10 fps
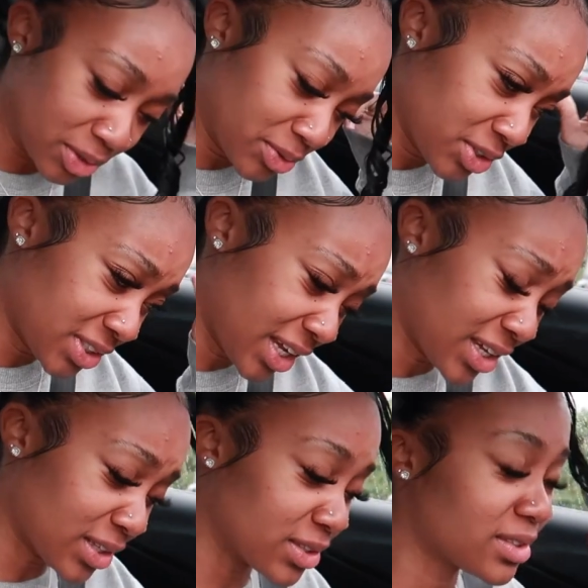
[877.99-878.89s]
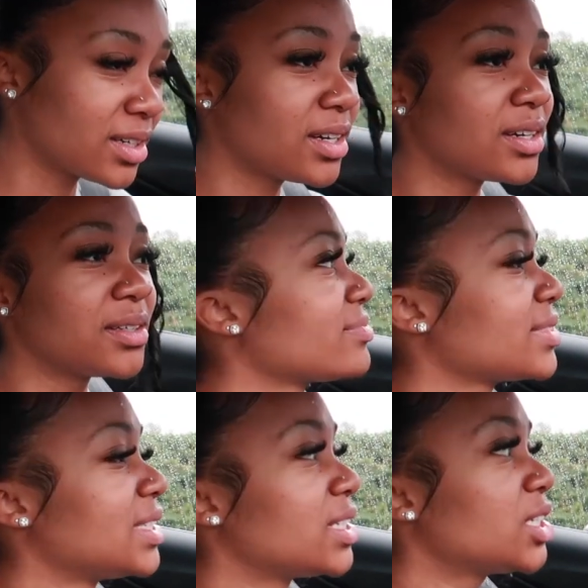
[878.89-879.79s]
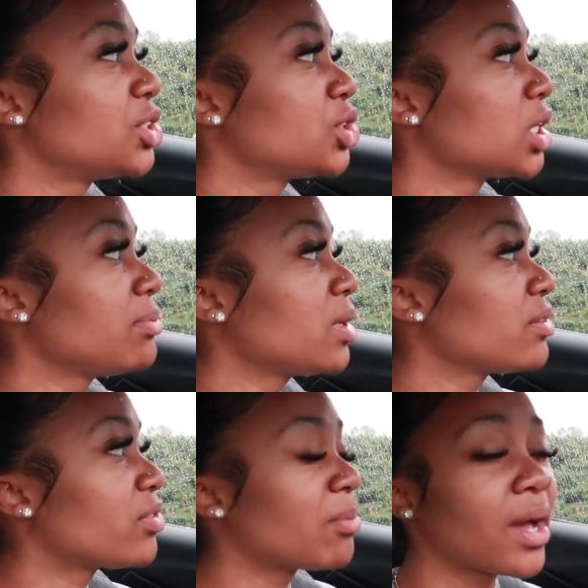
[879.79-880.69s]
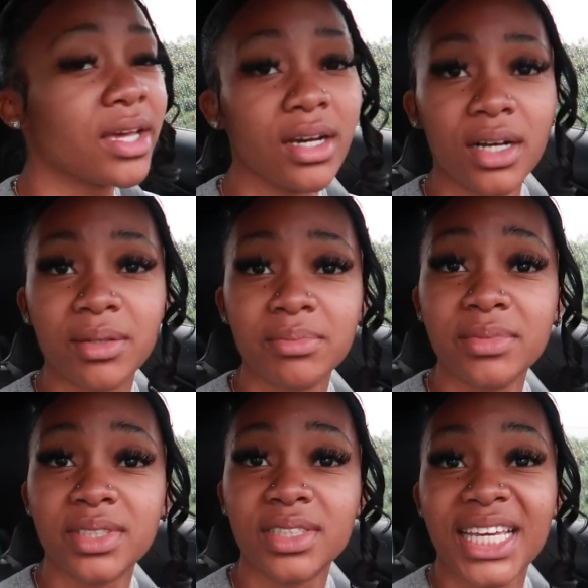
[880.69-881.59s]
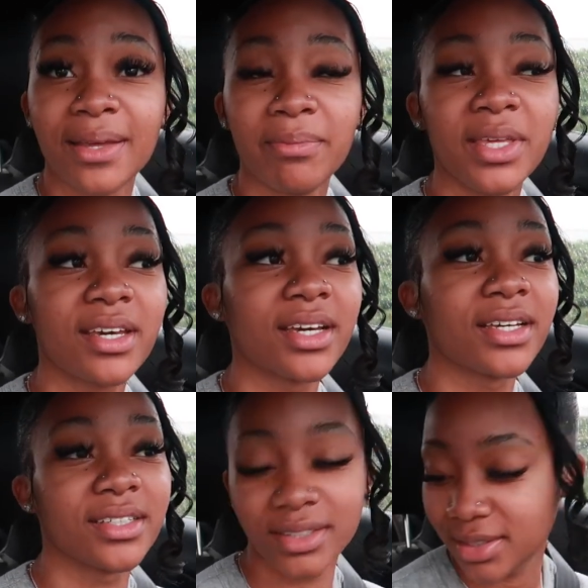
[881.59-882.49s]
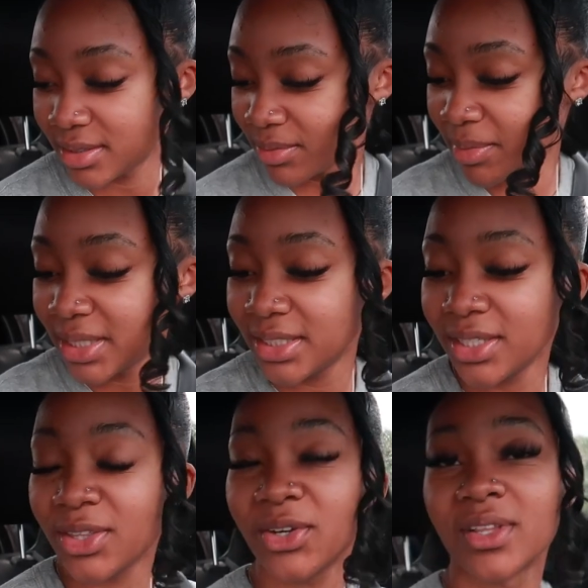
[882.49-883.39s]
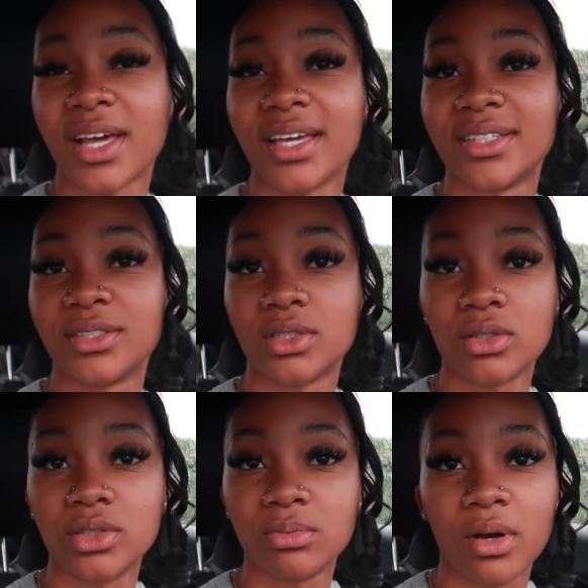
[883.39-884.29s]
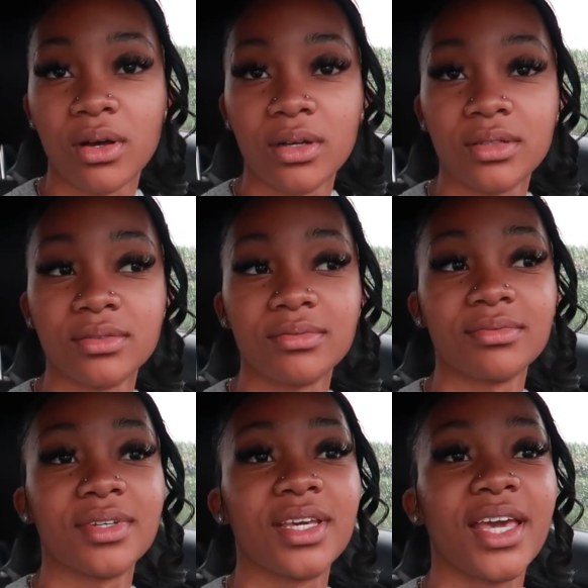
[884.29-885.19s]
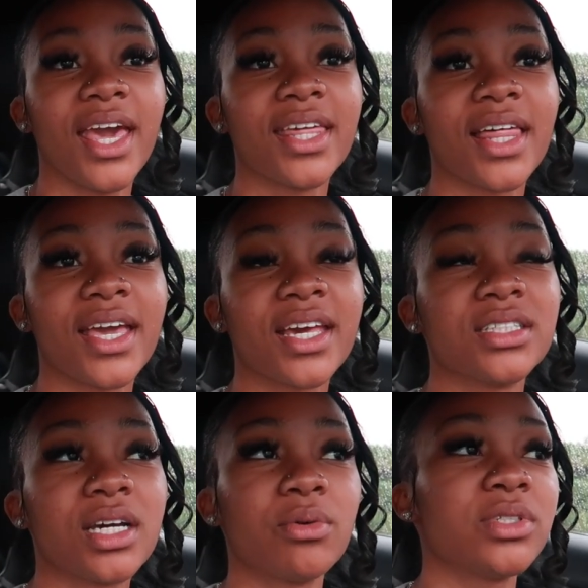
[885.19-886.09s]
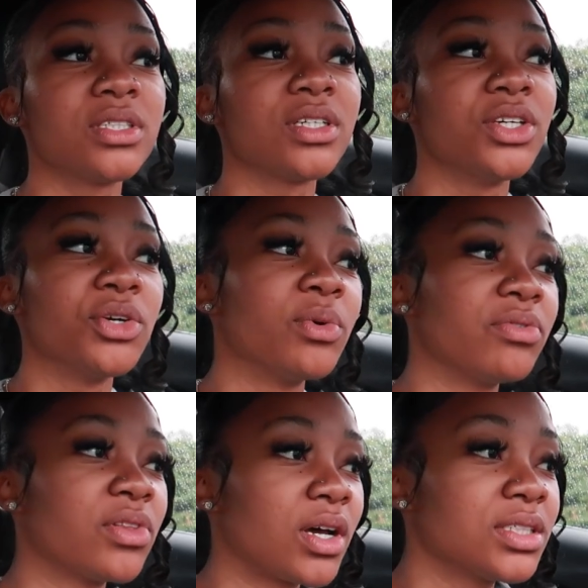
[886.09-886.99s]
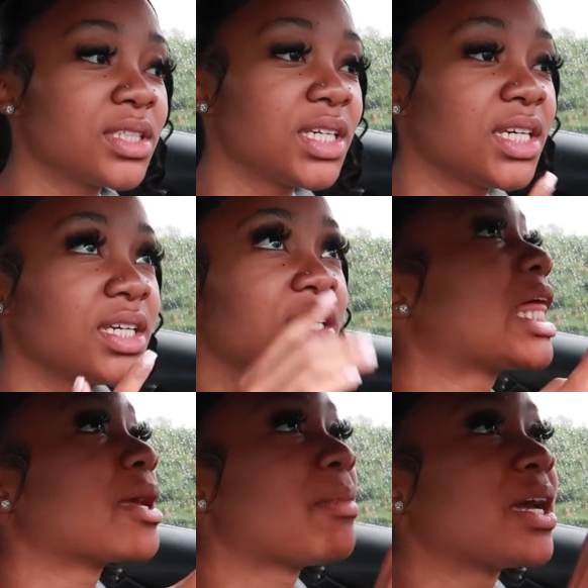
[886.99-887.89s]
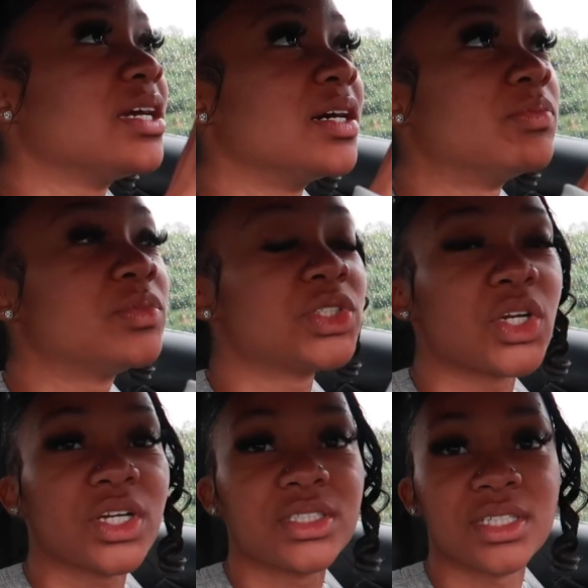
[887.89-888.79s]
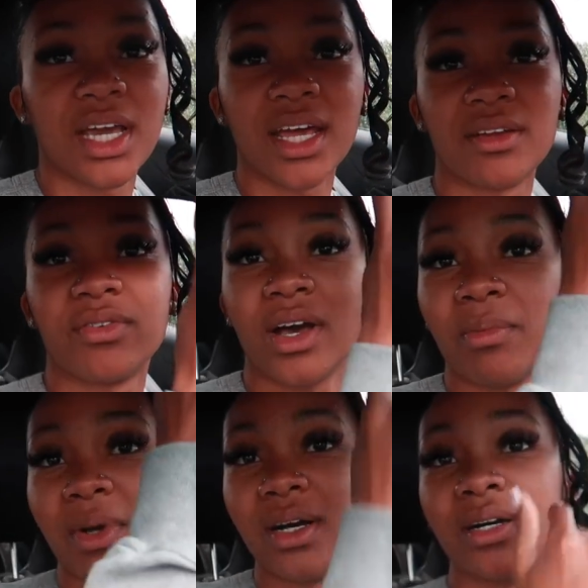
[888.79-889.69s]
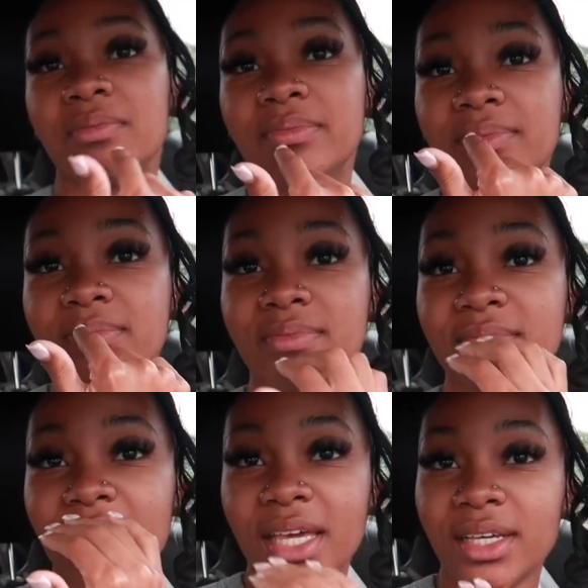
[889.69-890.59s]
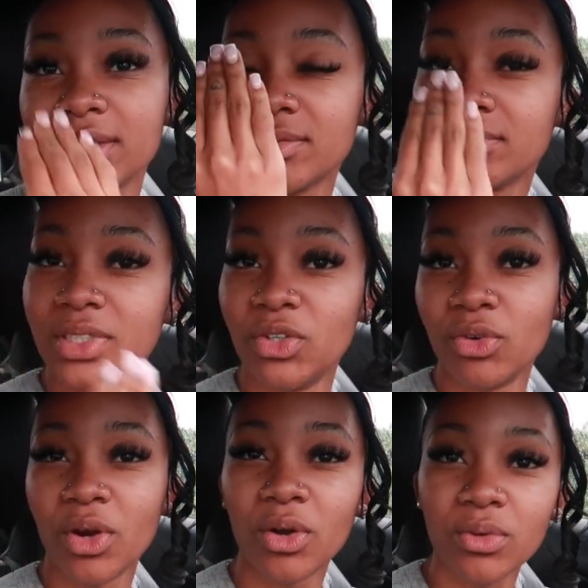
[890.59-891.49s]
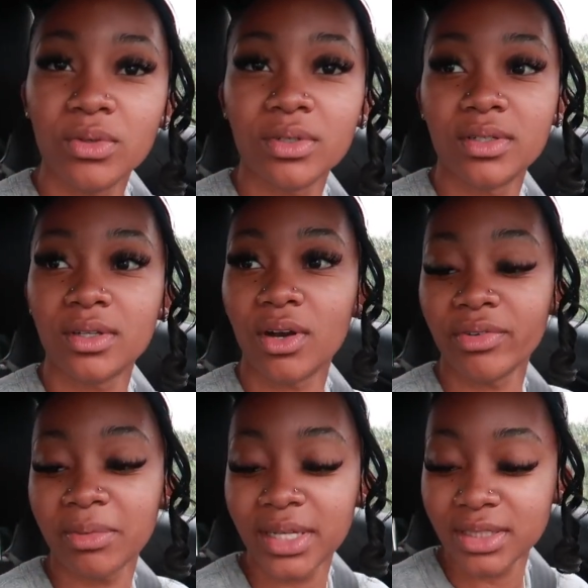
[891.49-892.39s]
It was just like a, a, a treatment for my gums because my teeth are like so small and like because I wasn't good with flossing, like my gums started to kind of come up, like grow over my